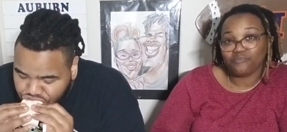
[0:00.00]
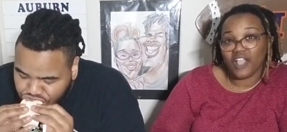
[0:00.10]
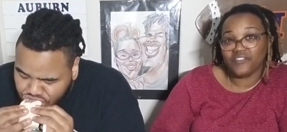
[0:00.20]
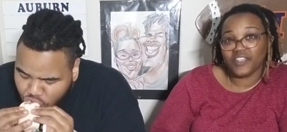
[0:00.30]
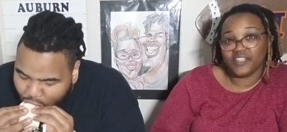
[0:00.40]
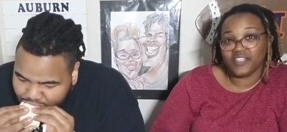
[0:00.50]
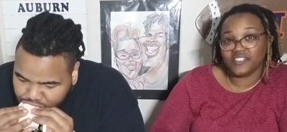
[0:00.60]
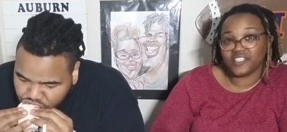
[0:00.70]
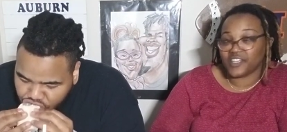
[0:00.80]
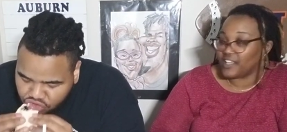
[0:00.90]
Speaker 1: I think it is
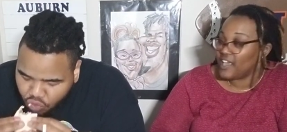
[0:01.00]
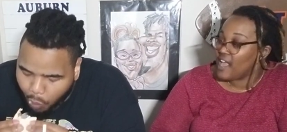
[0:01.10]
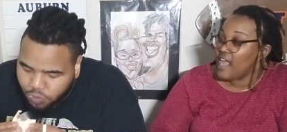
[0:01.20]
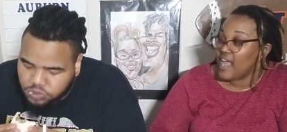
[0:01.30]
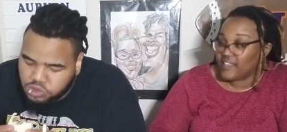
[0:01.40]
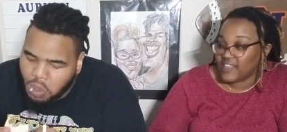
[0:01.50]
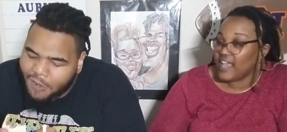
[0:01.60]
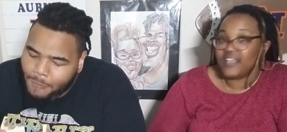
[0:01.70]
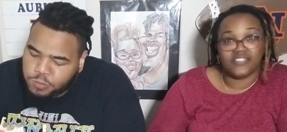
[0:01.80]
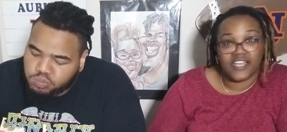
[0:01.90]
chicken, and
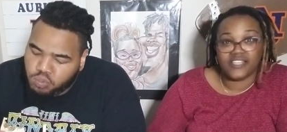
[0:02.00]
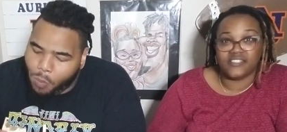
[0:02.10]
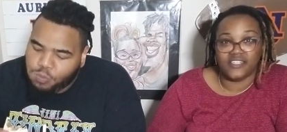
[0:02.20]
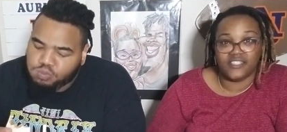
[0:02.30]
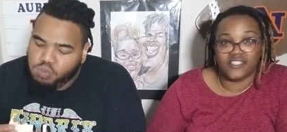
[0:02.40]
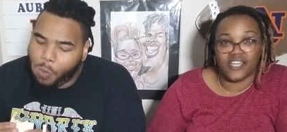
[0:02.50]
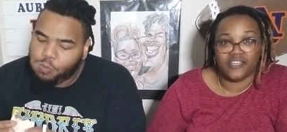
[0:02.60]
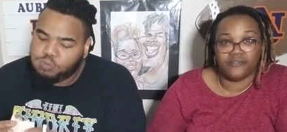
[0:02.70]
that is excelente.